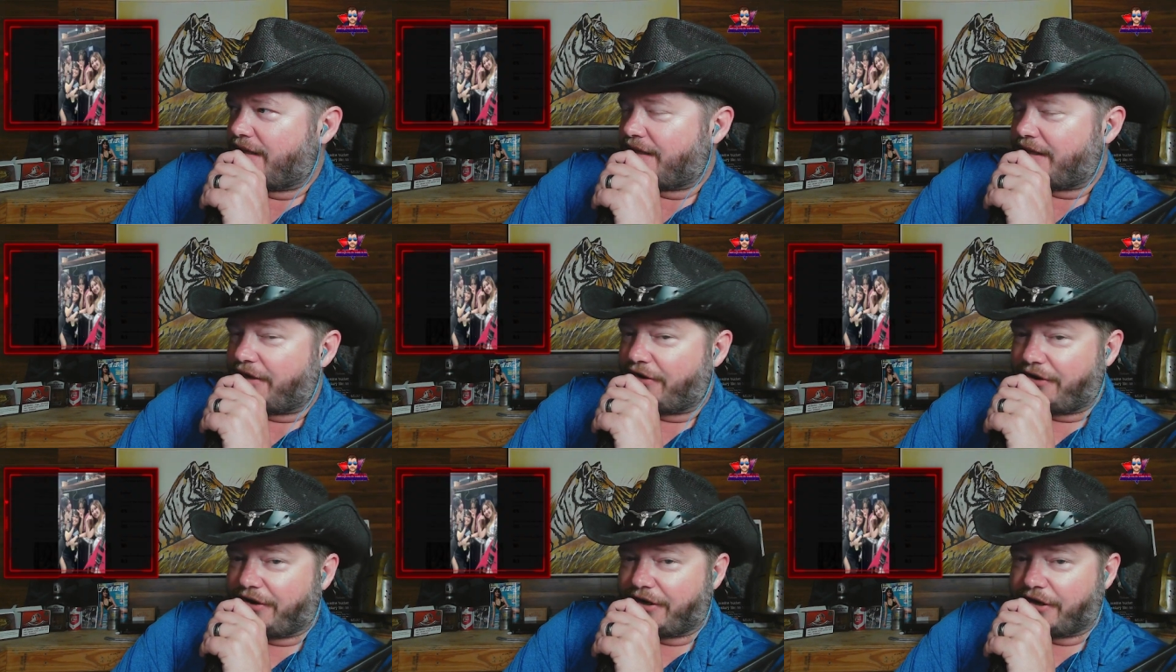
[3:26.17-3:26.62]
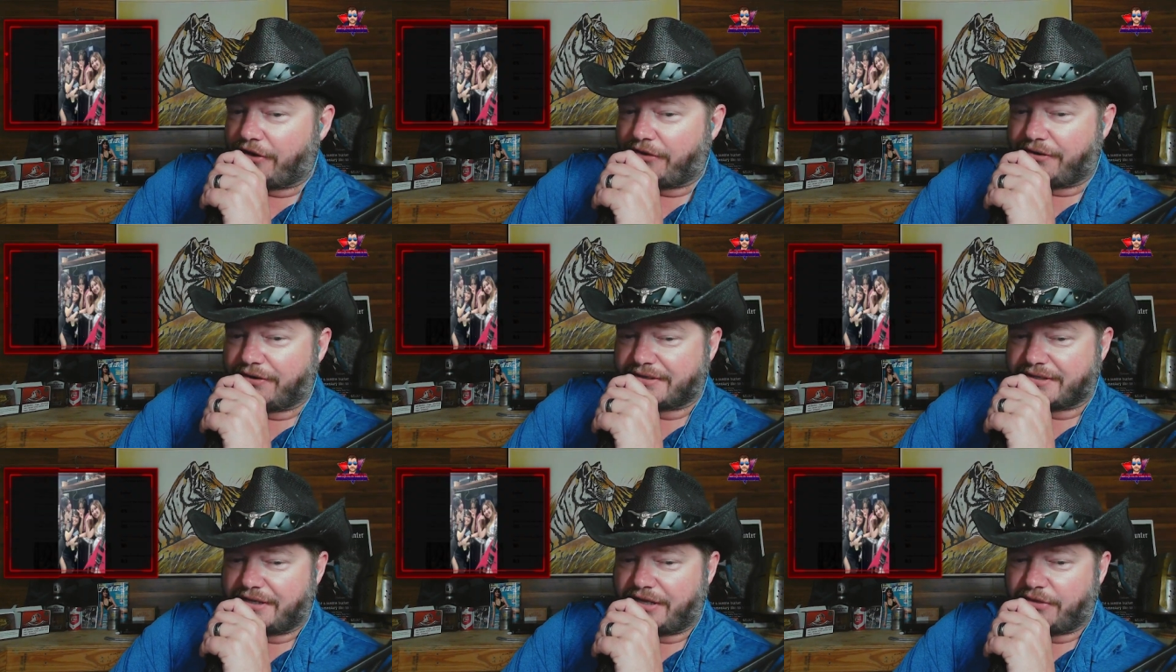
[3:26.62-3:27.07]
There you go.
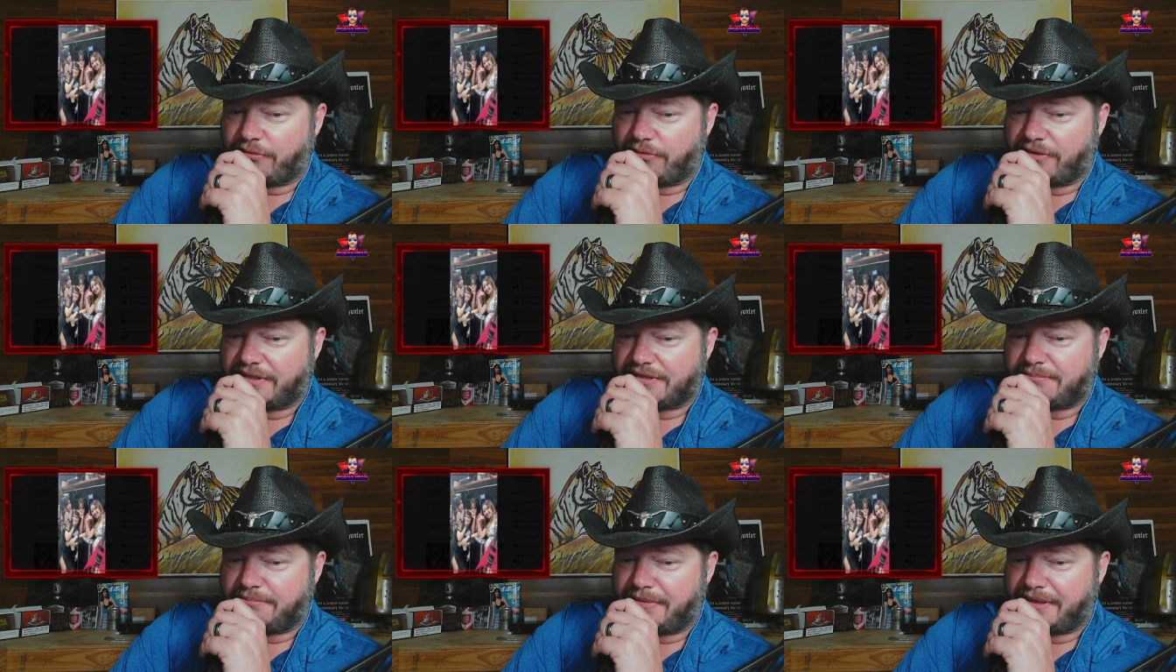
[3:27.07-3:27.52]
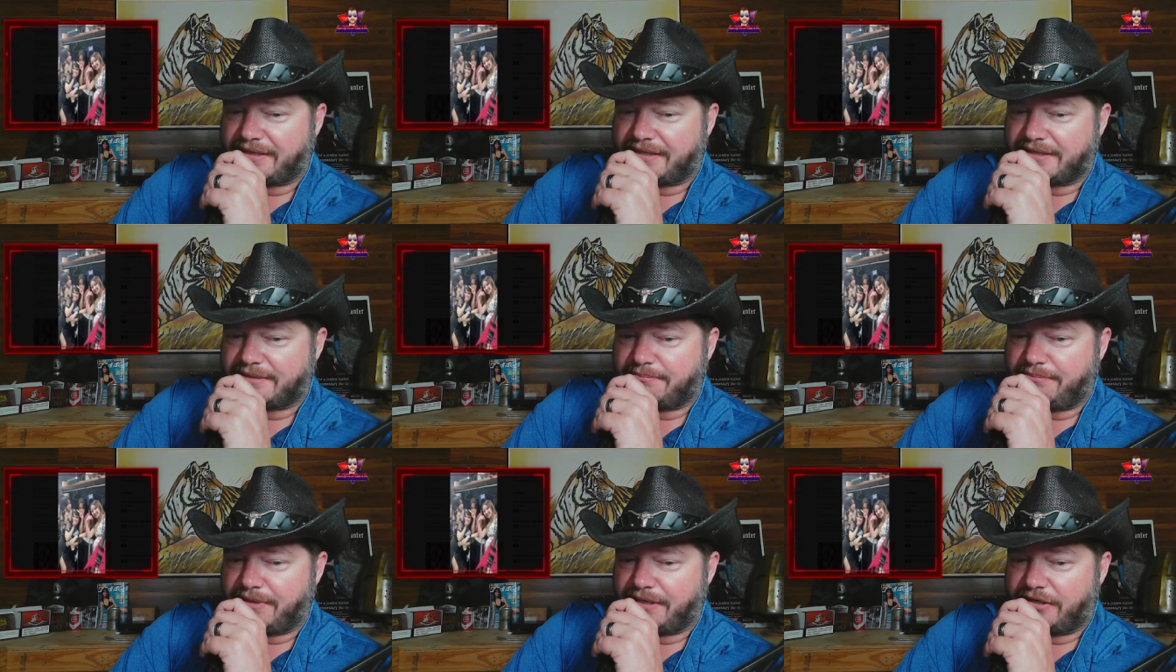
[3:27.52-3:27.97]
There's another one. Let's make
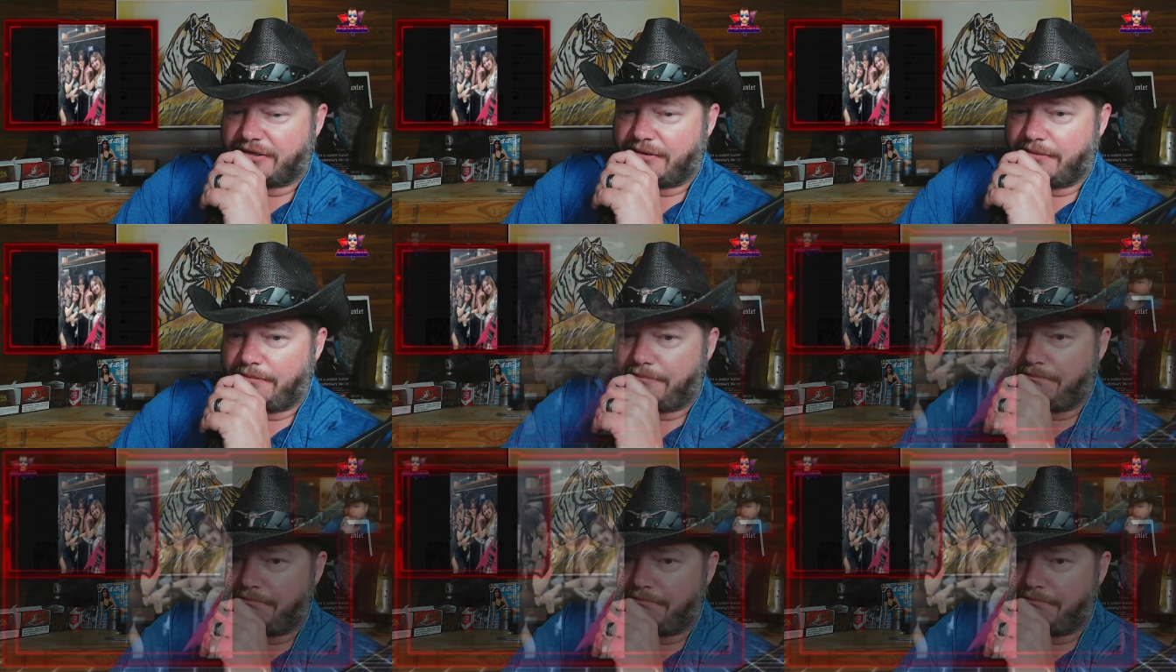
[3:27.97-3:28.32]
this bigger.